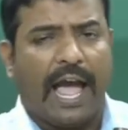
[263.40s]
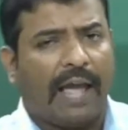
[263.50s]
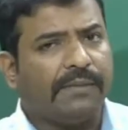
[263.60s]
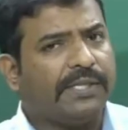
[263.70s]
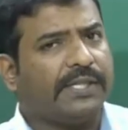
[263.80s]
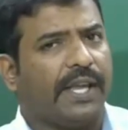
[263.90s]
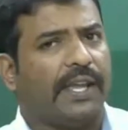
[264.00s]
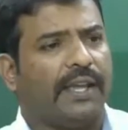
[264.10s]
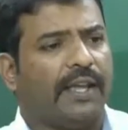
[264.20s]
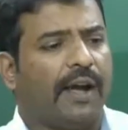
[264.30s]
I am
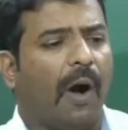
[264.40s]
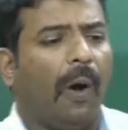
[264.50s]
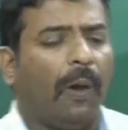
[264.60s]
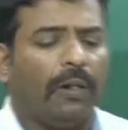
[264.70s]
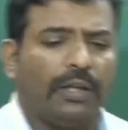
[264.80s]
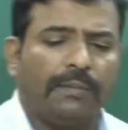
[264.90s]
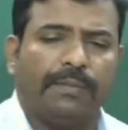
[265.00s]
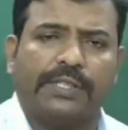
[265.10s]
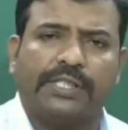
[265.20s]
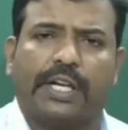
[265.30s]
saying all the
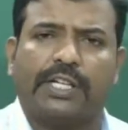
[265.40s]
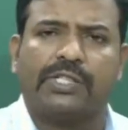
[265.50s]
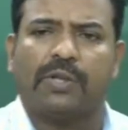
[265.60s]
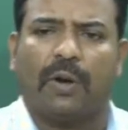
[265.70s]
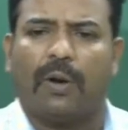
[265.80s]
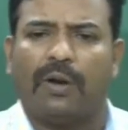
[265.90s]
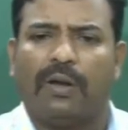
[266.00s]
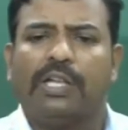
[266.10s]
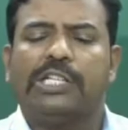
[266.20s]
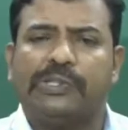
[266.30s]
biscuits are
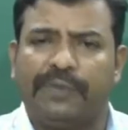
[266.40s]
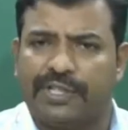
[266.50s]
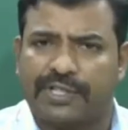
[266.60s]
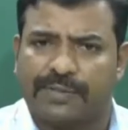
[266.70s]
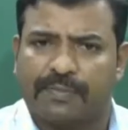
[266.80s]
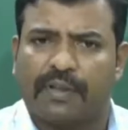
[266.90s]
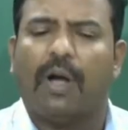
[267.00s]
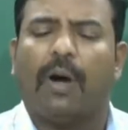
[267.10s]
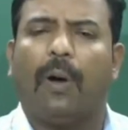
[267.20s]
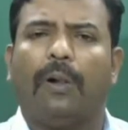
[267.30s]
sweet.
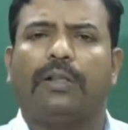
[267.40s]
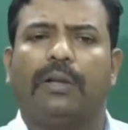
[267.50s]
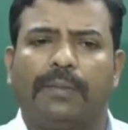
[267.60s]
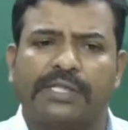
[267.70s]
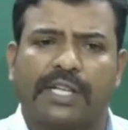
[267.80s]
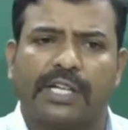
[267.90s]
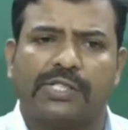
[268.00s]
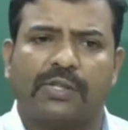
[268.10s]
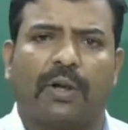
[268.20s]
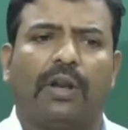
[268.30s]
All the
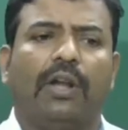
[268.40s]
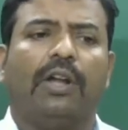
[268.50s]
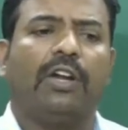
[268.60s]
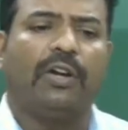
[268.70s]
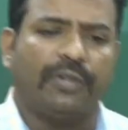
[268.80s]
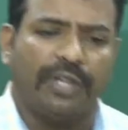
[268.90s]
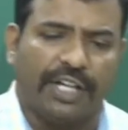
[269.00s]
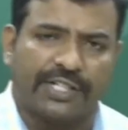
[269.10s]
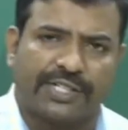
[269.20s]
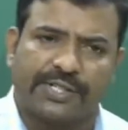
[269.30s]
biscuits are good
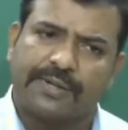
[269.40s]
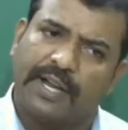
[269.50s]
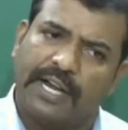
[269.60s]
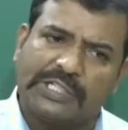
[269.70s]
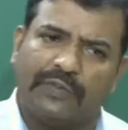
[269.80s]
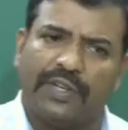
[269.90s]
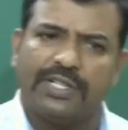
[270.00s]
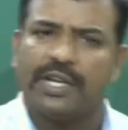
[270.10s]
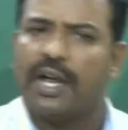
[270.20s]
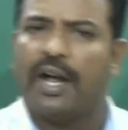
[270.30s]
taste. It's
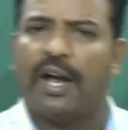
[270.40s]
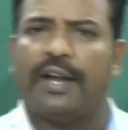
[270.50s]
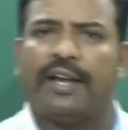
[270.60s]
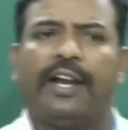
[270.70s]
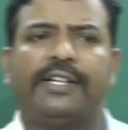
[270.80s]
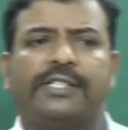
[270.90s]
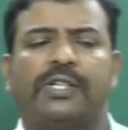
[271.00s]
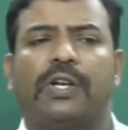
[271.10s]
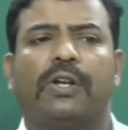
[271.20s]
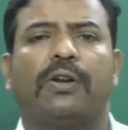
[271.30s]
sweet and
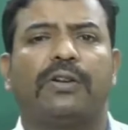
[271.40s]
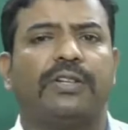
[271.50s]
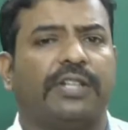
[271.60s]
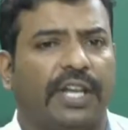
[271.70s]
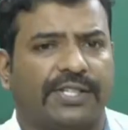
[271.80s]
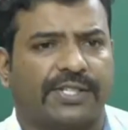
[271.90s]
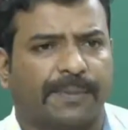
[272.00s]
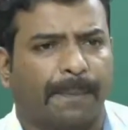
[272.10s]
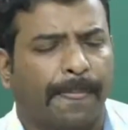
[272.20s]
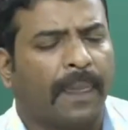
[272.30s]
it's good
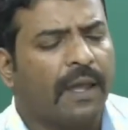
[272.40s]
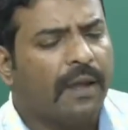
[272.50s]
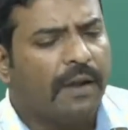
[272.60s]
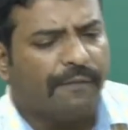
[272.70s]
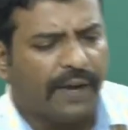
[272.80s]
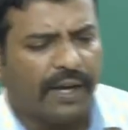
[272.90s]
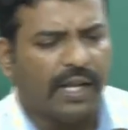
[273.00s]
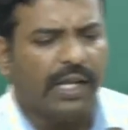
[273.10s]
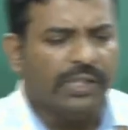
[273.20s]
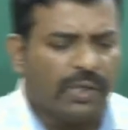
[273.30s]
taste.
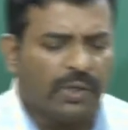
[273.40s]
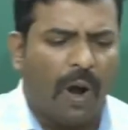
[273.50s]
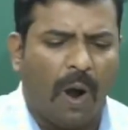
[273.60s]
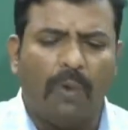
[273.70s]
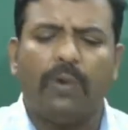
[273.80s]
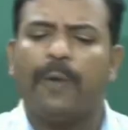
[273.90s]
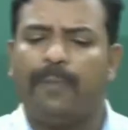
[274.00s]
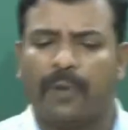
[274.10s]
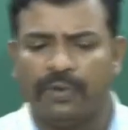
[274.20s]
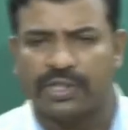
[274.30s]
Fine. So now how do I
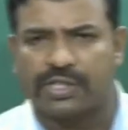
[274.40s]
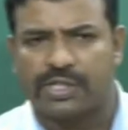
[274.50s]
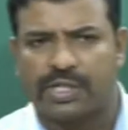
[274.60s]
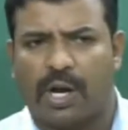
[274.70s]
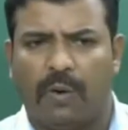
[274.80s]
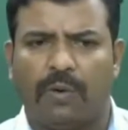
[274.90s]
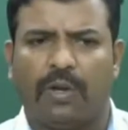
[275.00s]
prove this?